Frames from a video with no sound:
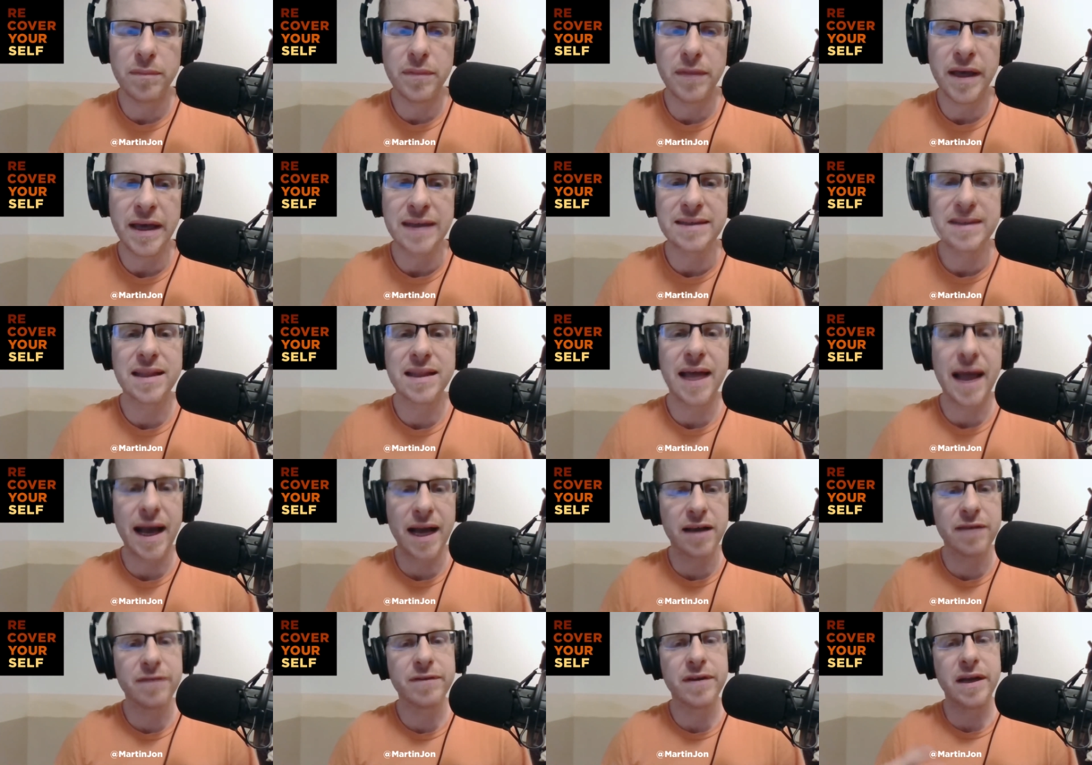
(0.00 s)
His
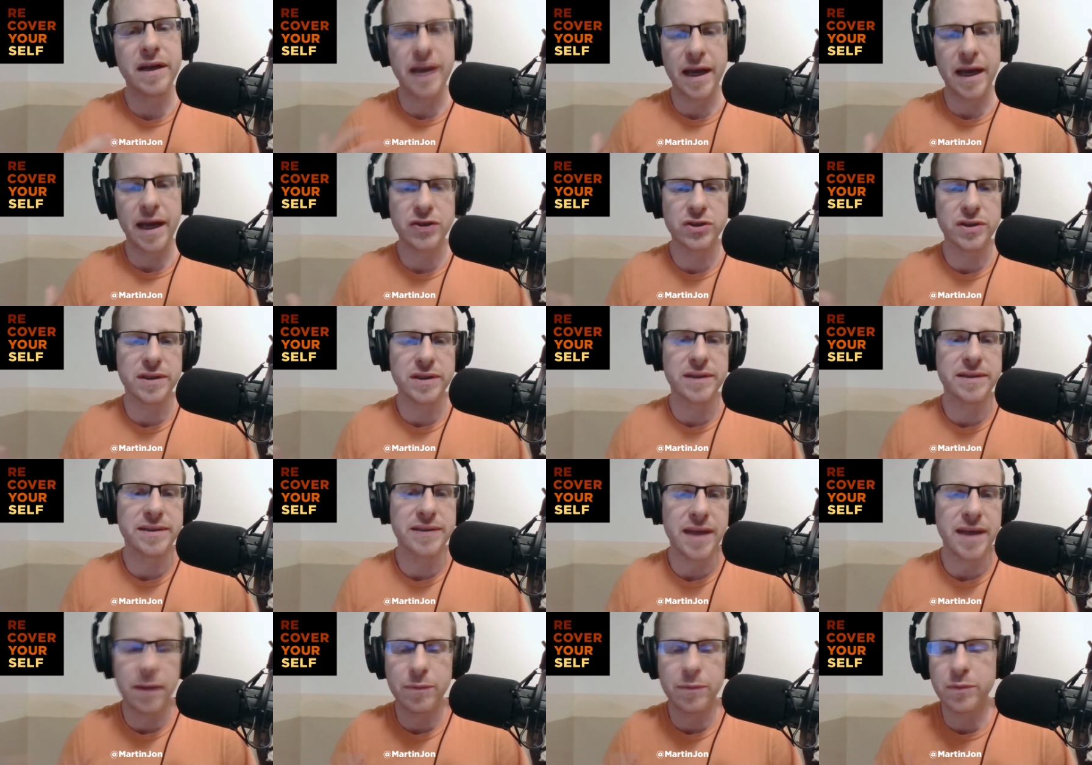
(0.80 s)
lack of connection
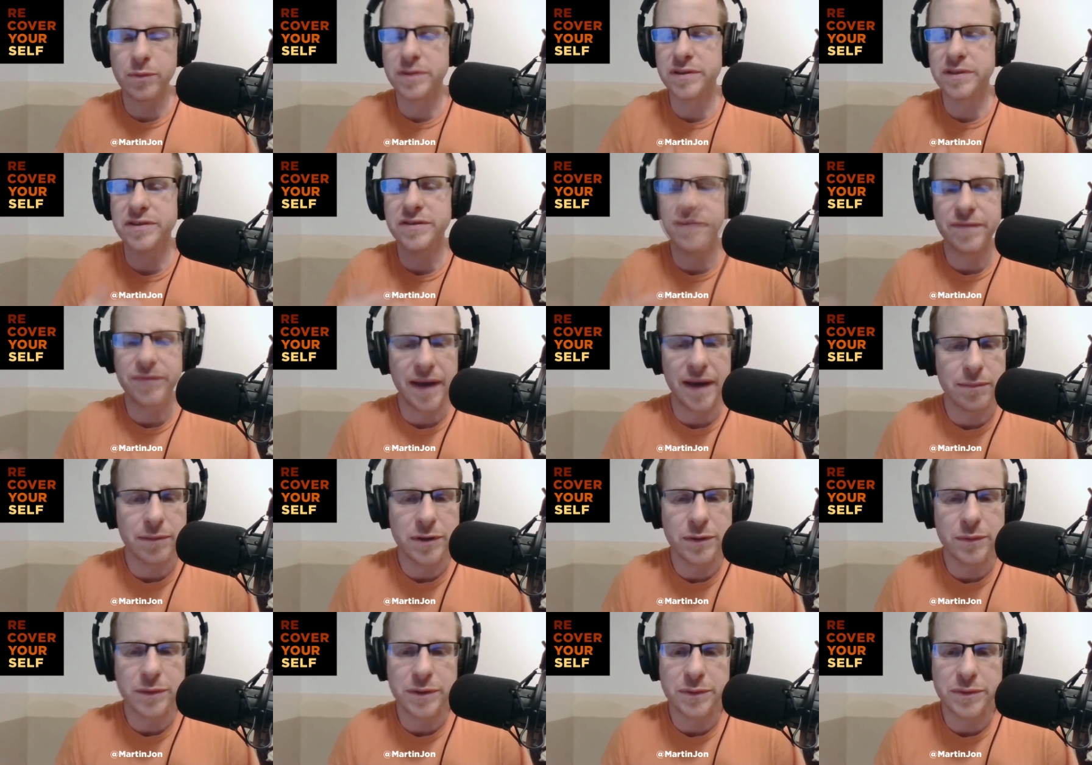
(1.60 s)
and depth with his
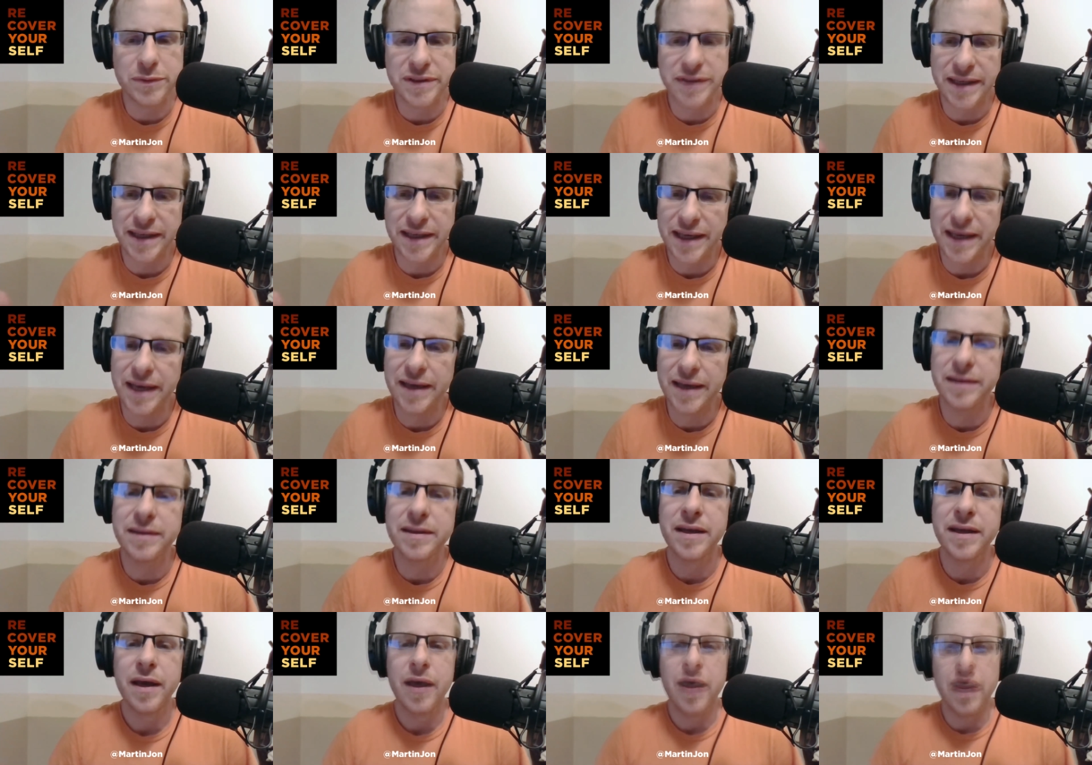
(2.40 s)
family when he was a
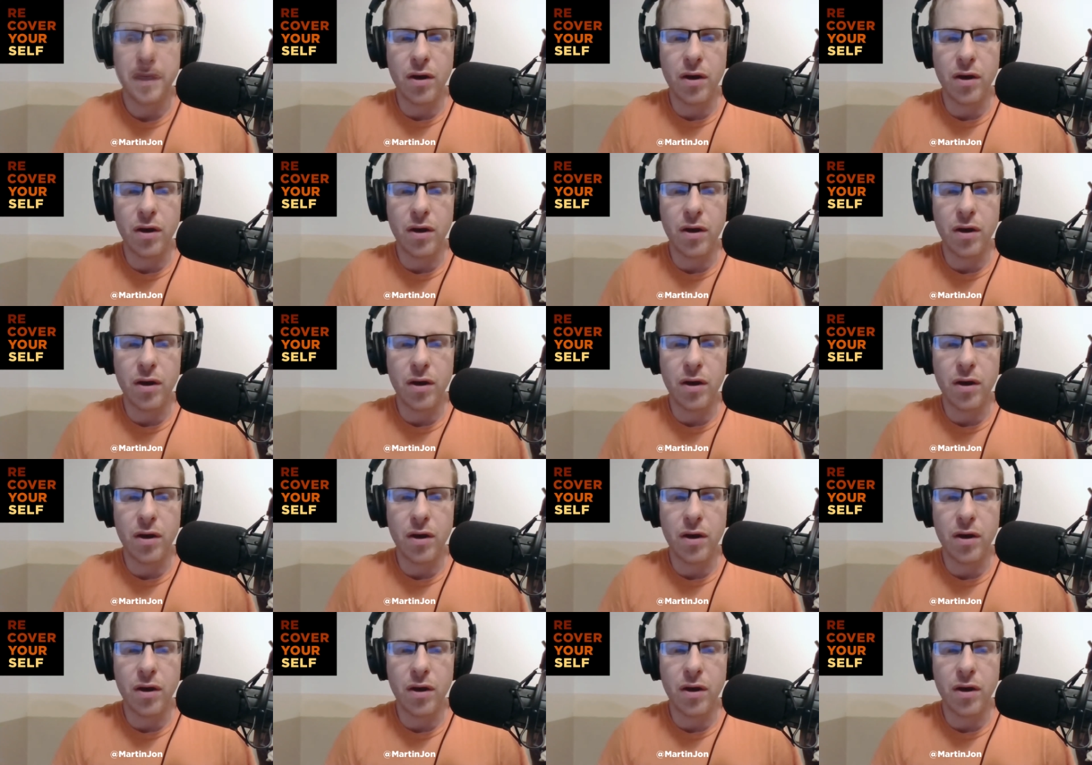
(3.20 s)
kid,